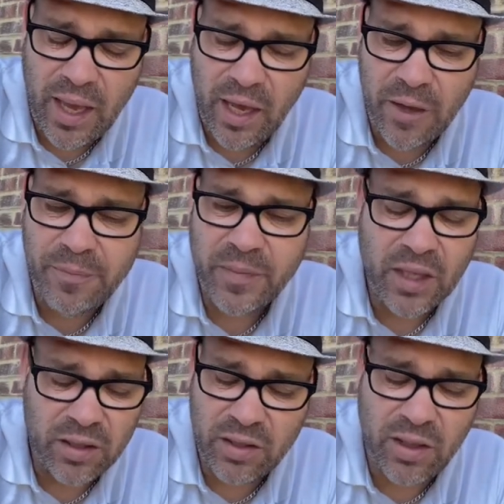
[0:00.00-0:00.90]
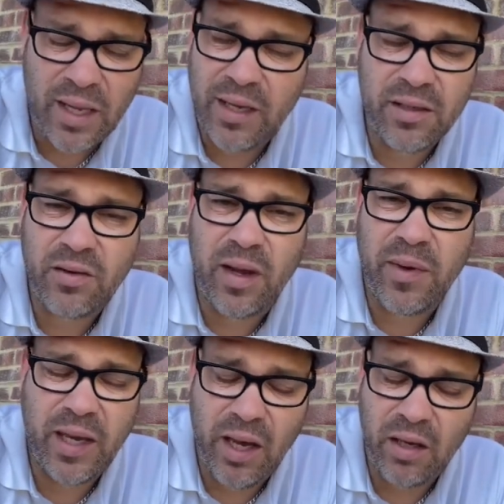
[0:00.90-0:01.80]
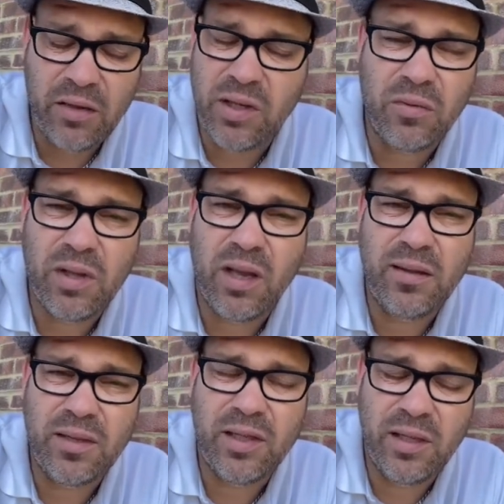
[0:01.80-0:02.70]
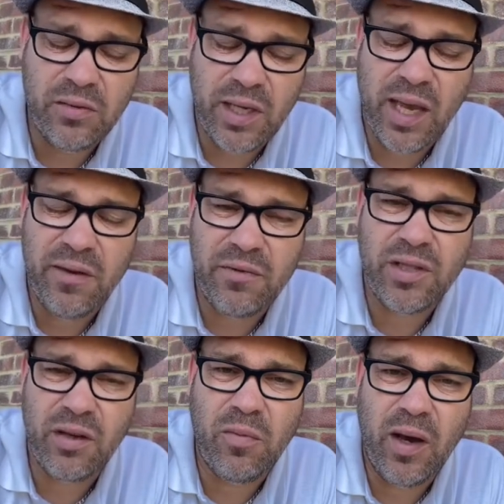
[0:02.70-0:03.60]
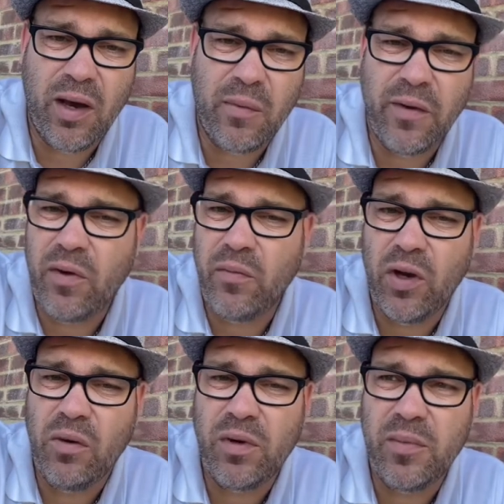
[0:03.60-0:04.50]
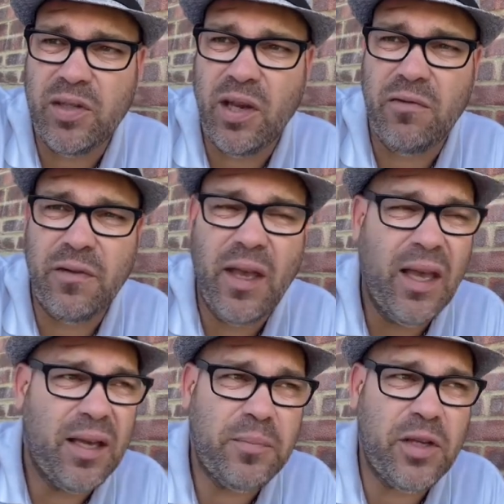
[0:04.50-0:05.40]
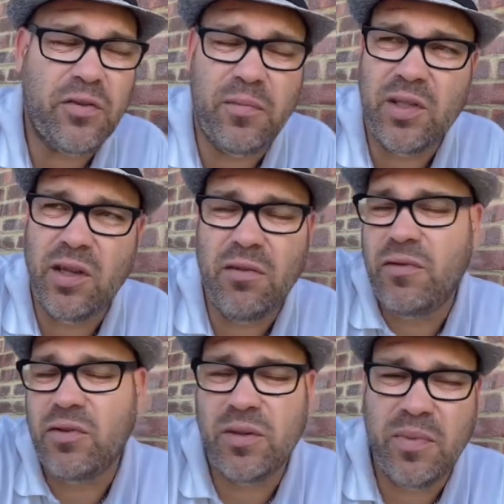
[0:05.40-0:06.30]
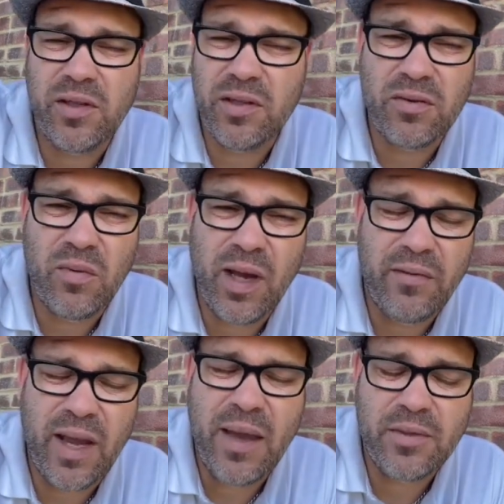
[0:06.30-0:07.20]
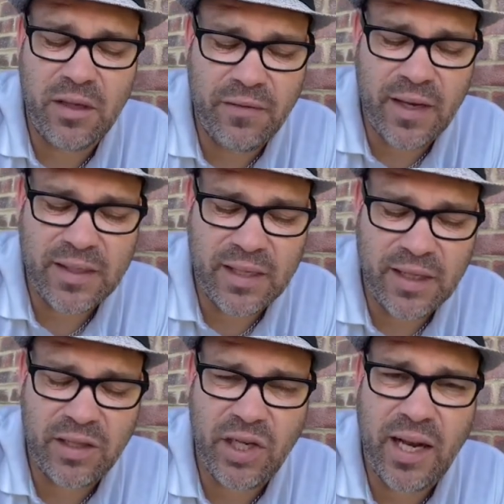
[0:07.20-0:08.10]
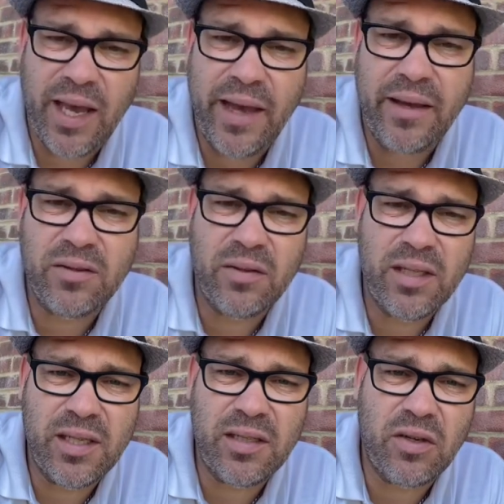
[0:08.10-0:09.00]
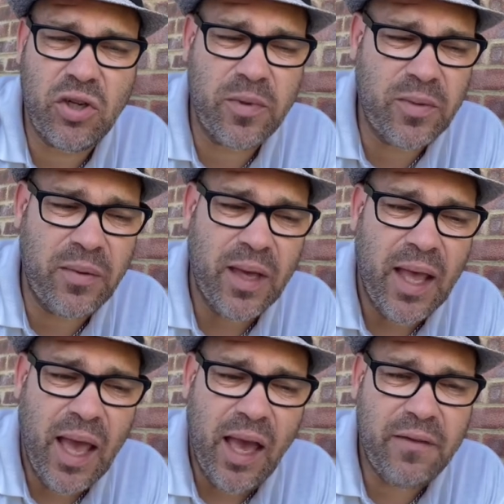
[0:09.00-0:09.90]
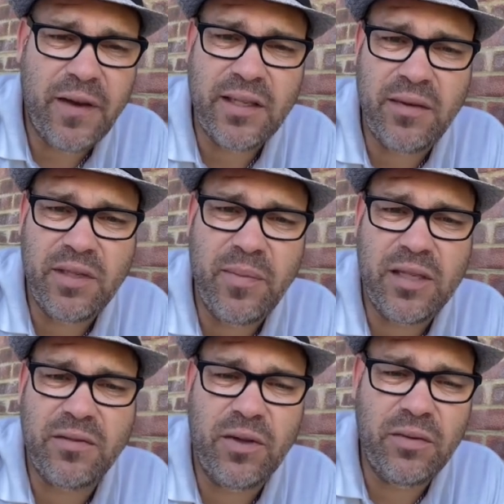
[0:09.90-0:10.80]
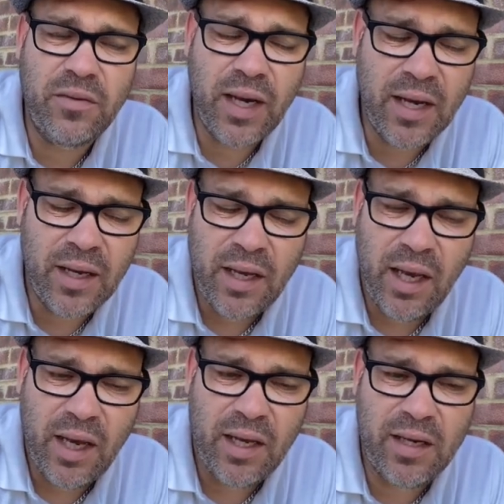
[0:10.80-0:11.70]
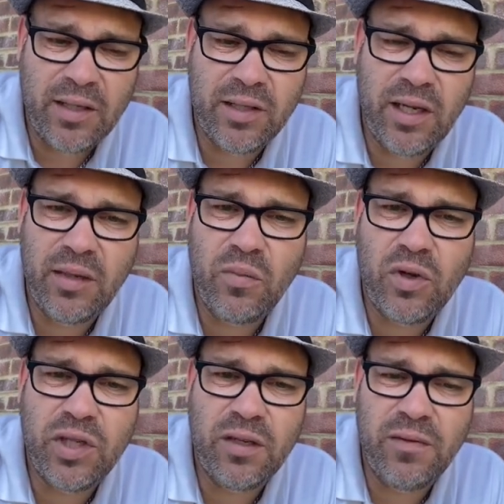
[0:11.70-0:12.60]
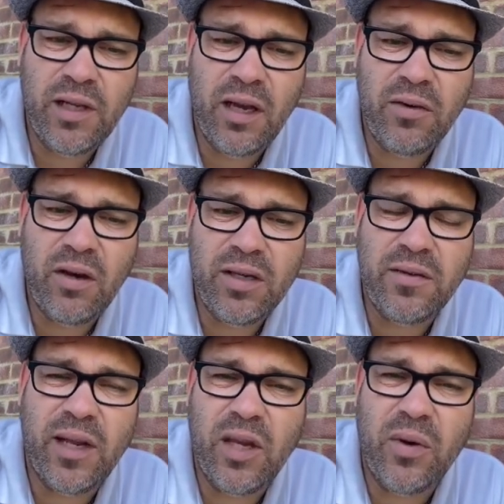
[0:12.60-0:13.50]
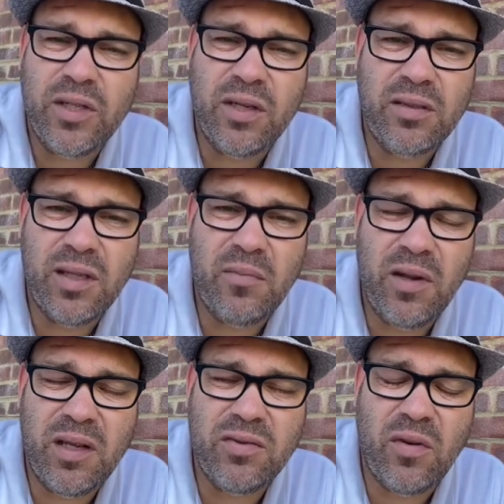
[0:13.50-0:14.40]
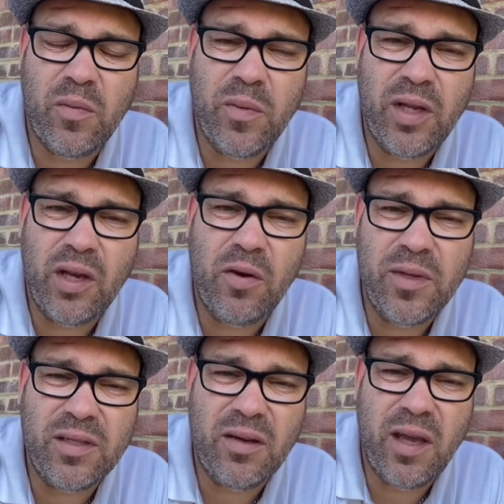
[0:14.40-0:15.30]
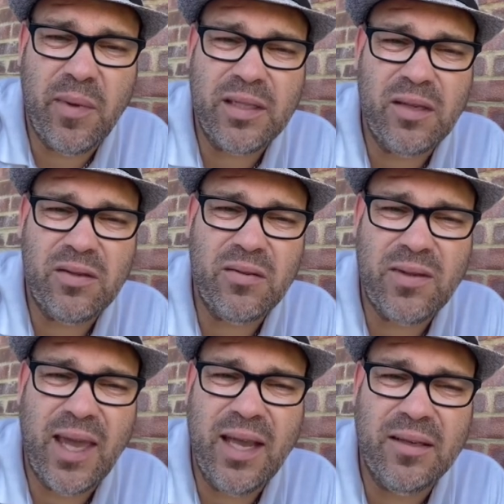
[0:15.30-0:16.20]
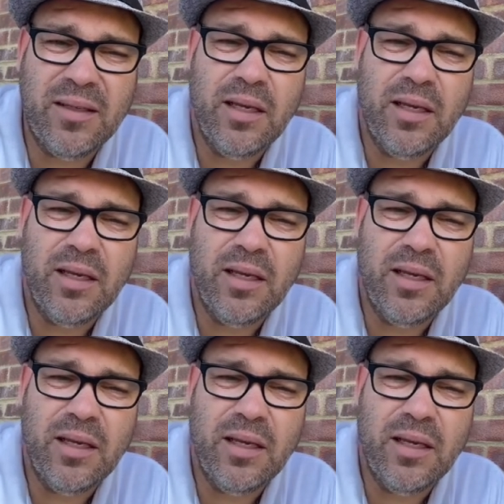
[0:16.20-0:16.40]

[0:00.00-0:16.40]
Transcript: Um, it's, a, it's a great bit of kit. I use it all. I literally use it at every single party, whether I'm recording myself picture of myself or some pictures or whatever. Absolutely fantastic. Check that out. It's on our uh, TikTok shop as well. Uh, thanks ever so much for uh, uh, listening, watching the video, guys. If you have any questions, then please drop them in the comments and I'll get back to you as soon as I can.